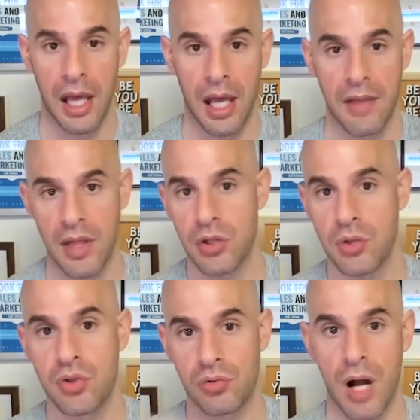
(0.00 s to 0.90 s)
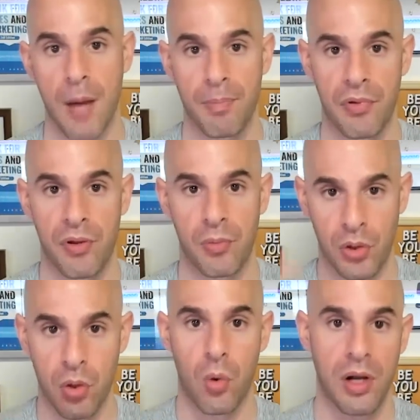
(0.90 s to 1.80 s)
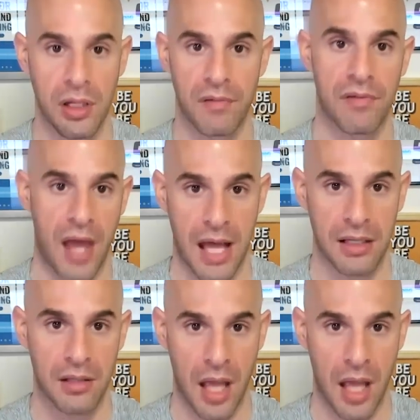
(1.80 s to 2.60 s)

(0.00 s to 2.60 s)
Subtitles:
And then you drop the recording of that